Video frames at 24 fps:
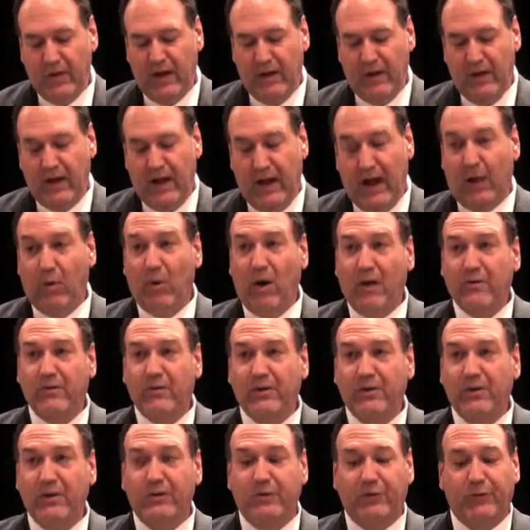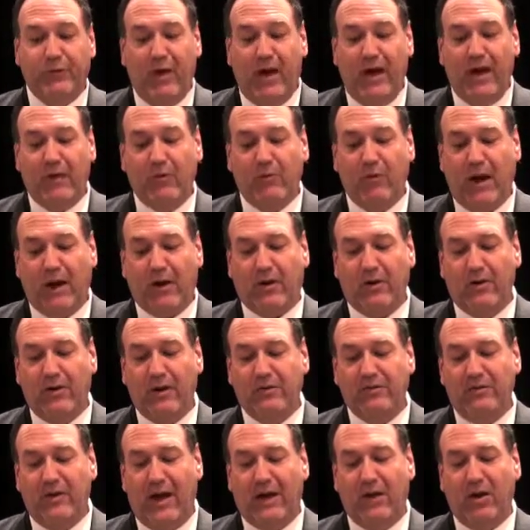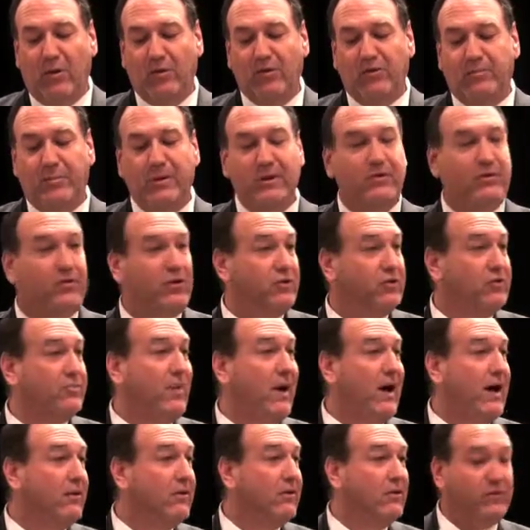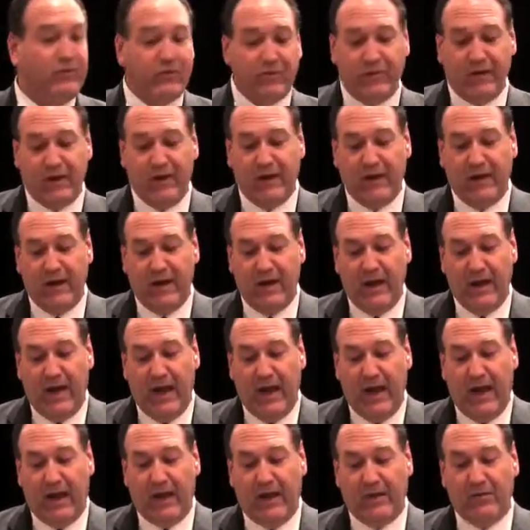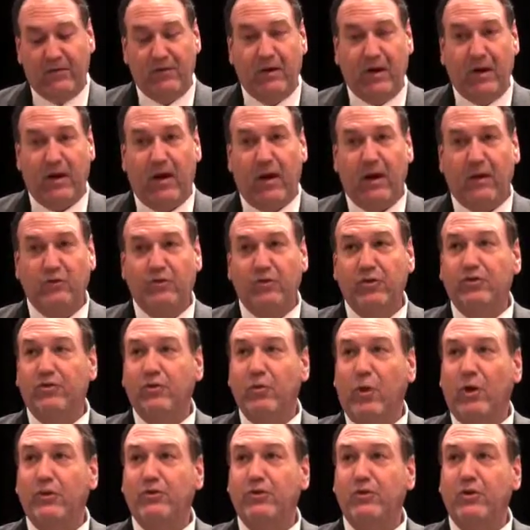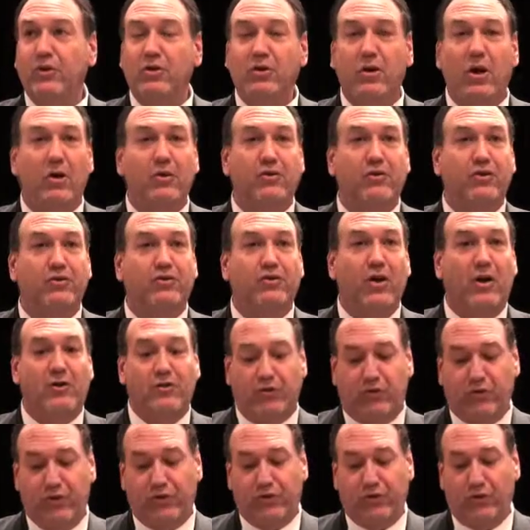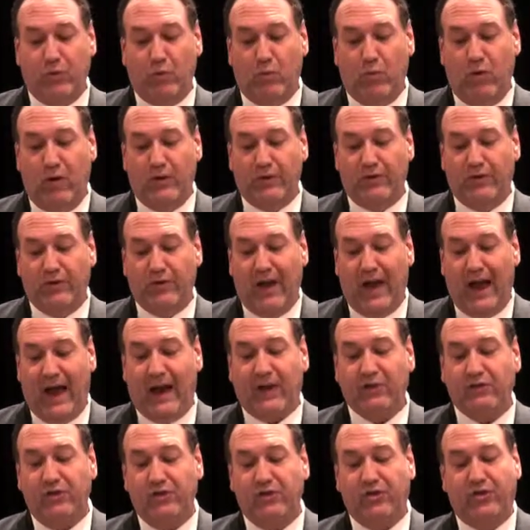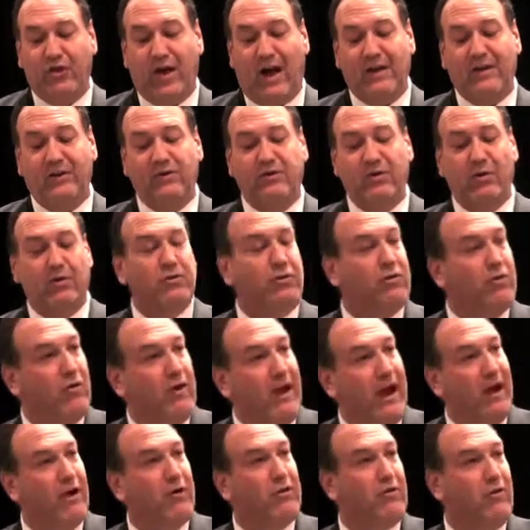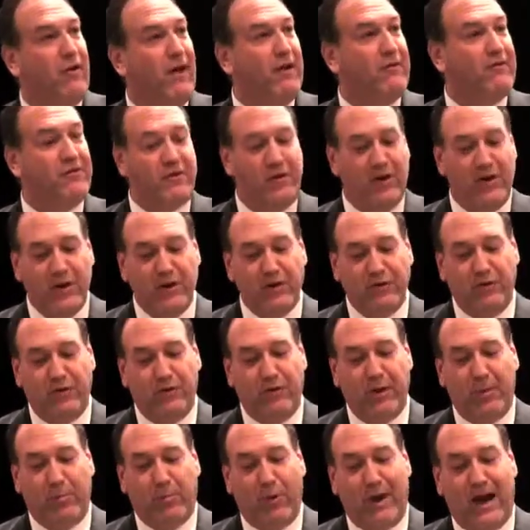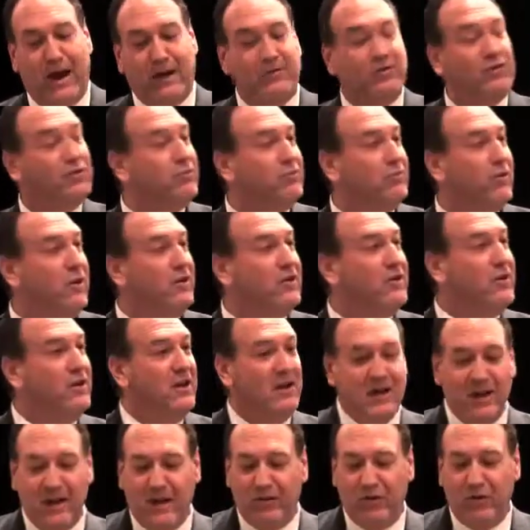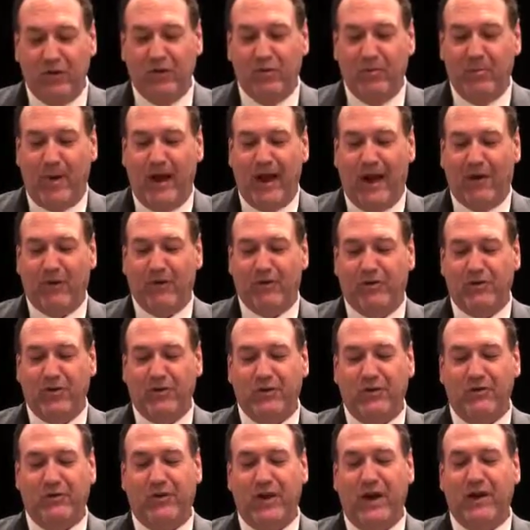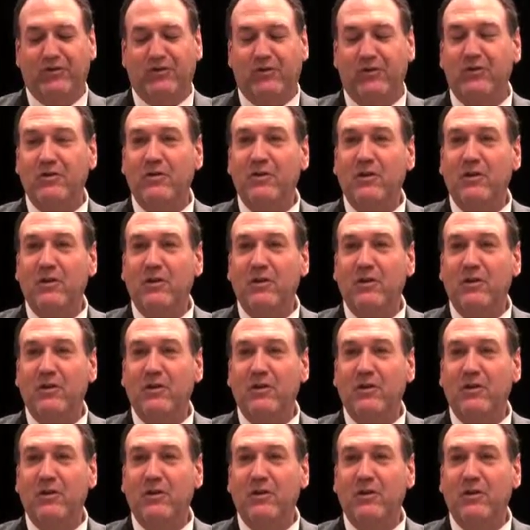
However, his flying record has not always been so spotless. And just want you to know that Judge Cristol once actually shot his own aircraft during a practice run in the Yuma, Arizona desert